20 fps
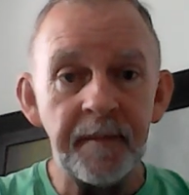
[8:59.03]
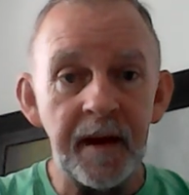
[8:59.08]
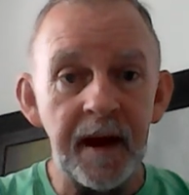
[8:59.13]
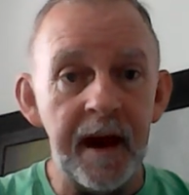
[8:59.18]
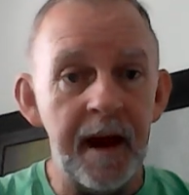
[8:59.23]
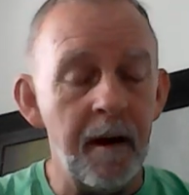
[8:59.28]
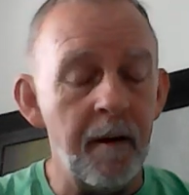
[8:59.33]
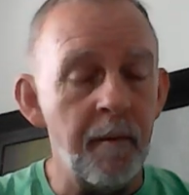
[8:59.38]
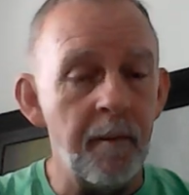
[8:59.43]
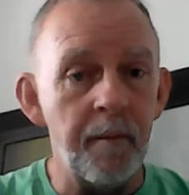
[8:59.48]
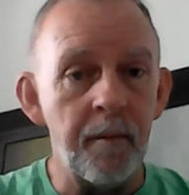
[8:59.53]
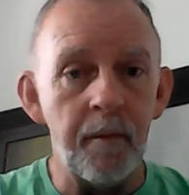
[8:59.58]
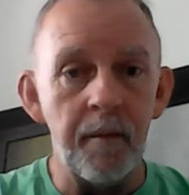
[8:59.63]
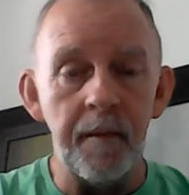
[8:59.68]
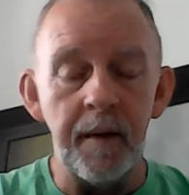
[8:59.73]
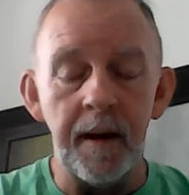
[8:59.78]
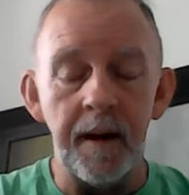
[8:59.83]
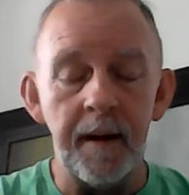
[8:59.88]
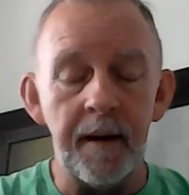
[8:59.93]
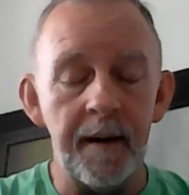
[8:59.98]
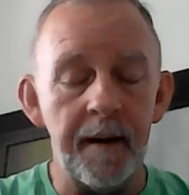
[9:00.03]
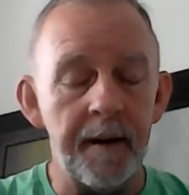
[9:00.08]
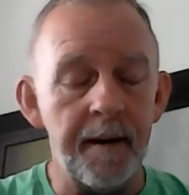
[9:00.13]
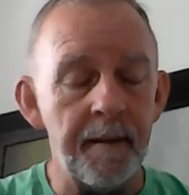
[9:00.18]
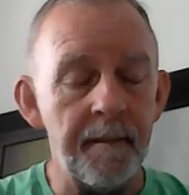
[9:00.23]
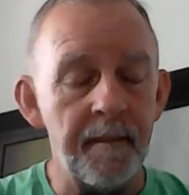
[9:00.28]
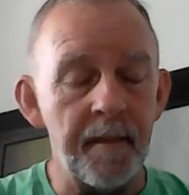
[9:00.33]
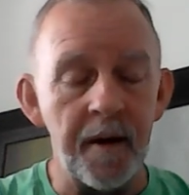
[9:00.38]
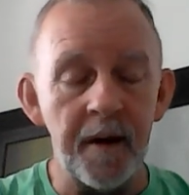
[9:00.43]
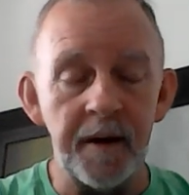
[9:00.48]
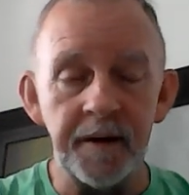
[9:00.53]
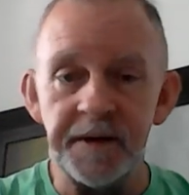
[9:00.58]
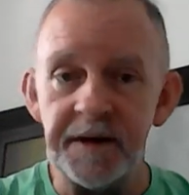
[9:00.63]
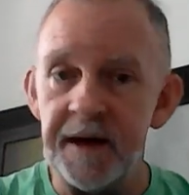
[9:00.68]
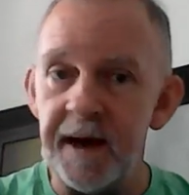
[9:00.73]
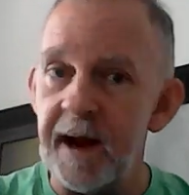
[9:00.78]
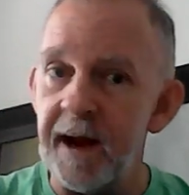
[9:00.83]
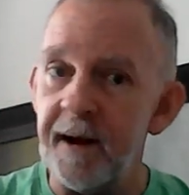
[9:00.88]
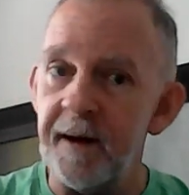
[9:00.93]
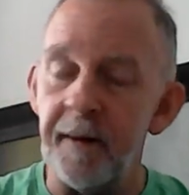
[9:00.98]
And
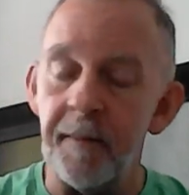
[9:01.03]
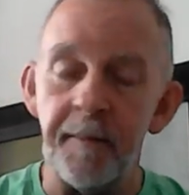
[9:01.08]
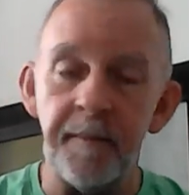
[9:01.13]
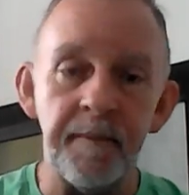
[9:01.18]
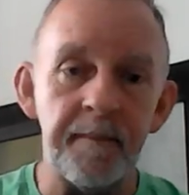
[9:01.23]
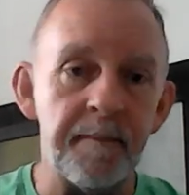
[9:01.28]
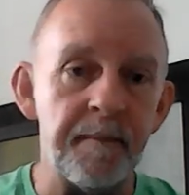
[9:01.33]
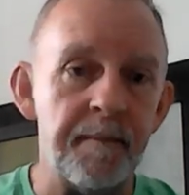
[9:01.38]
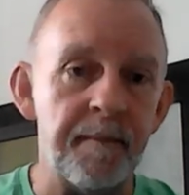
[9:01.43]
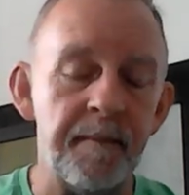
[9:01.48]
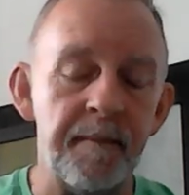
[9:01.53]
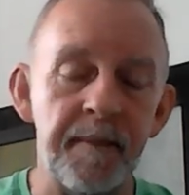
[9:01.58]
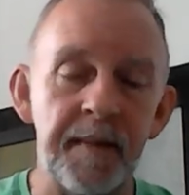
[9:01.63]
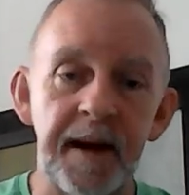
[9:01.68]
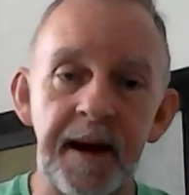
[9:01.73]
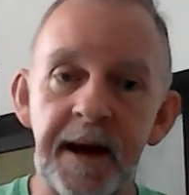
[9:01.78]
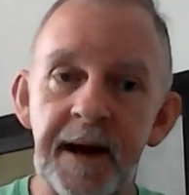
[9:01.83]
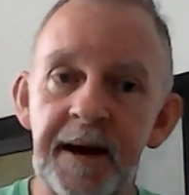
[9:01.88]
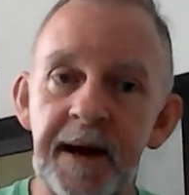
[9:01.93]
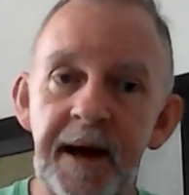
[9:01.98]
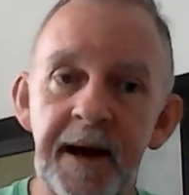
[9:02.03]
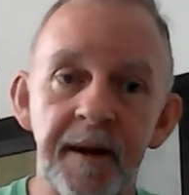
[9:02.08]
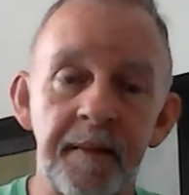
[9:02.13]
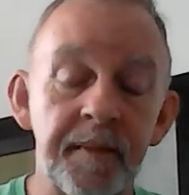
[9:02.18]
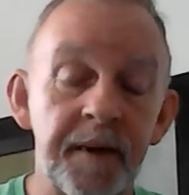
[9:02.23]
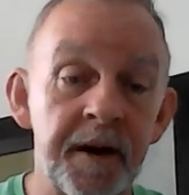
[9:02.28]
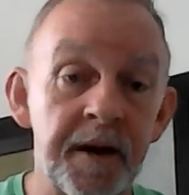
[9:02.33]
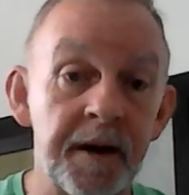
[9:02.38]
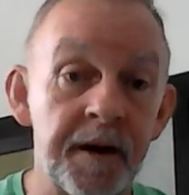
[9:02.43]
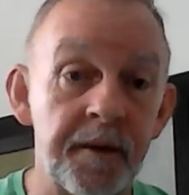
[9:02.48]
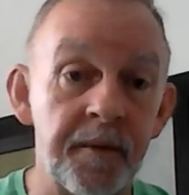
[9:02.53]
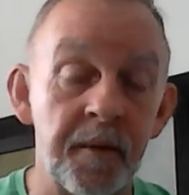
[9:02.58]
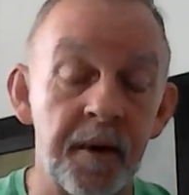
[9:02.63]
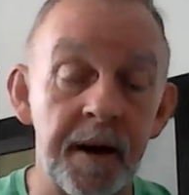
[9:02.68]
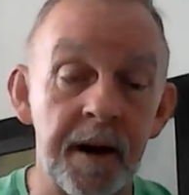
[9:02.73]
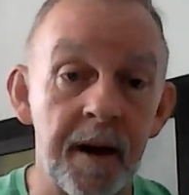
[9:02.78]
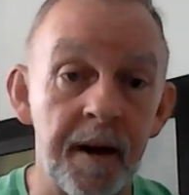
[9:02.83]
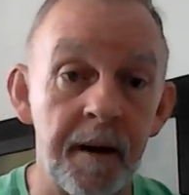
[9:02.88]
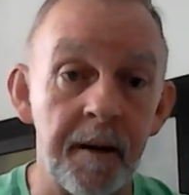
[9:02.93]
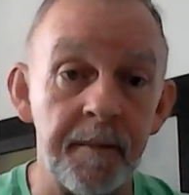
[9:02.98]
Marciano hit him good
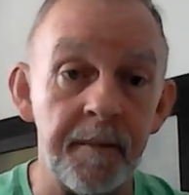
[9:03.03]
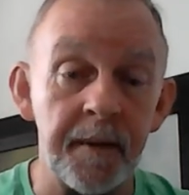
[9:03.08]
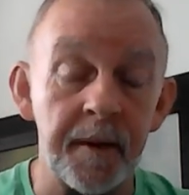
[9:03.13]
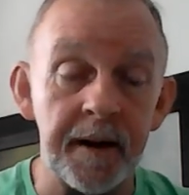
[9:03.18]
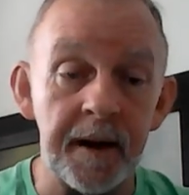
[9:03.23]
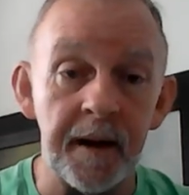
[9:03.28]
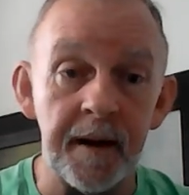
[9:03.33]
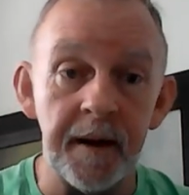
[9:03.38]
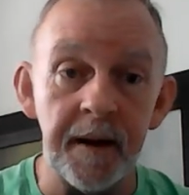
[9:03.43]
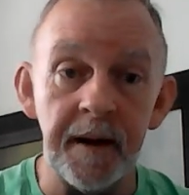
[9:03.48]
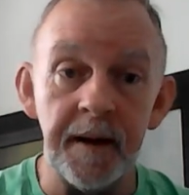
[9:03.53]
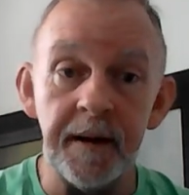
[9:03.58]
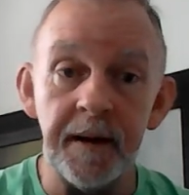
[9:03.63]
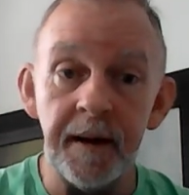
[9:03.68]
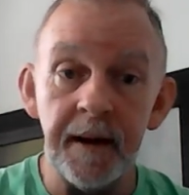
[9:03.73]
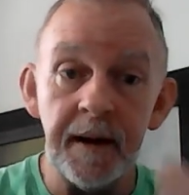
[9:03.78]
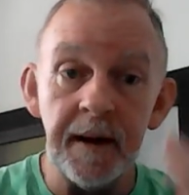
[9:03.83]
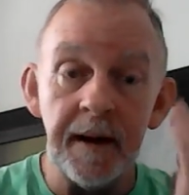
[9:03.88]
with an uppercut,